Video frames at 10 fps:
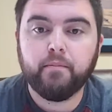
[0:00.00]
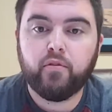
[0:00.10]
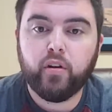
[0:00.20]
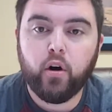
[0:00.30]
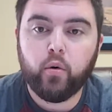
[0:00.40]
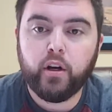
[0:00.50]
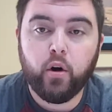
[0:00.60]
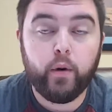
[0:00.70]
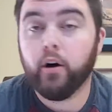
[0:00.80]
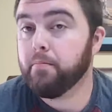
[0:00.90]
So
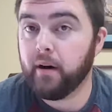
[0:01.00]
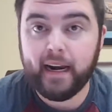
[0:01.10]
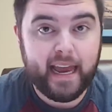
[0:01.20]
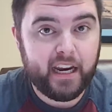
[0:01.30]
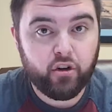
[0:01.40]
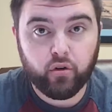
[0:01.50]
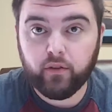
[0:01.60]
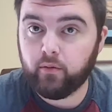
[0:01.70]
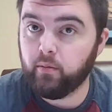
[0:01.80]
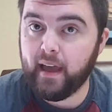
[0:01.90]
we don't pray to
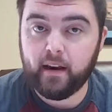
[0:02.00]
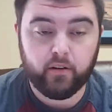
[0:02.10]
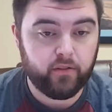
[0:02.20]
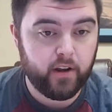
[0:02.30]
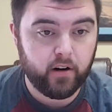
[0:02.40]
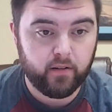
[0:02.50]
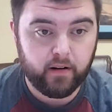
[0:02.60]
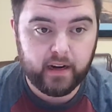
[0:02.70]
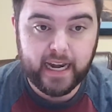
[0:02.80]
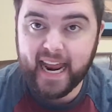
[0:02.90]
angels. They're
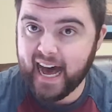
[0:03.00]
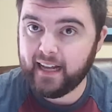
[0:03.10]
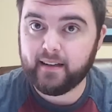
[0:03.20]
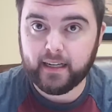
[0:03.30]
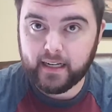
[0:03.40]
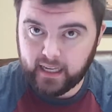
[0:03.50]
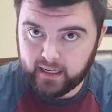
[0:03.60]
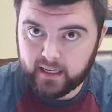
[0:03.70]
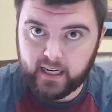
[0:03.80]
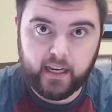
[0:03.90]
not a
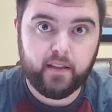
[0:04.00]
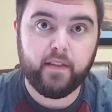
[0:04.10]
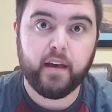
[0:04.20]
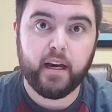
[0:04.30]
deity.